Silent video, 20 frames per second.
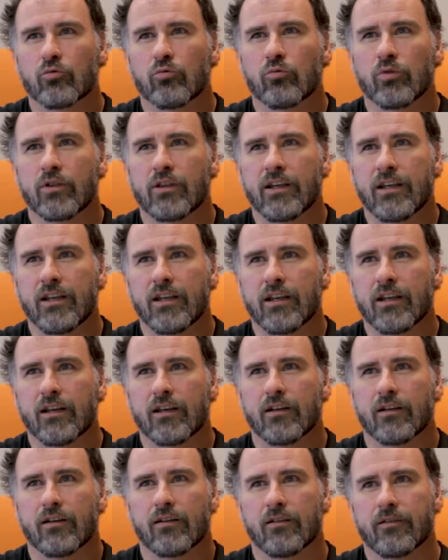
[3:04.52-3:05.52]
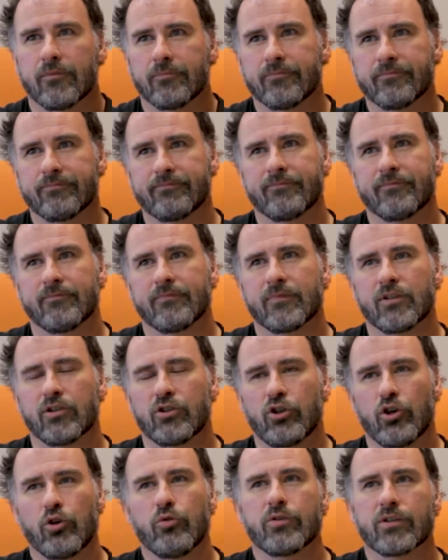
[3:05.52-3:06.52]
with the
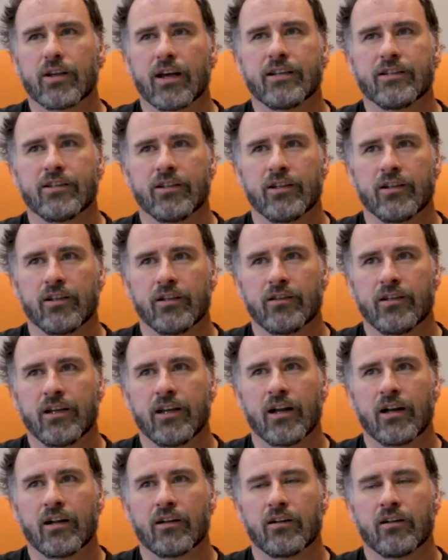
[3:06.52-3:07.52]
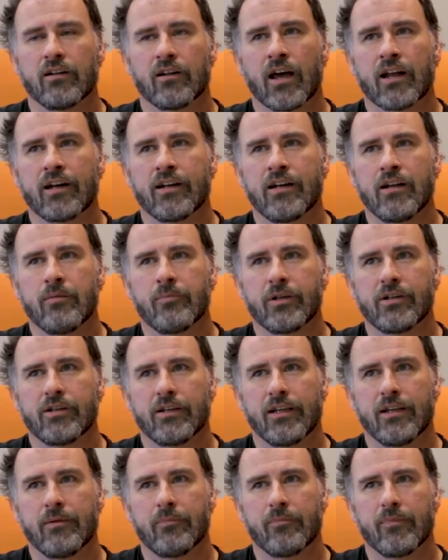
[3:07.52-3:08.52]
two sides of the
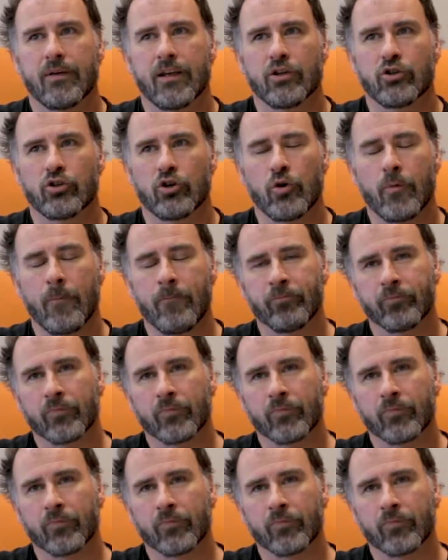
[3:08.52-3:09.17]
anonymity issue.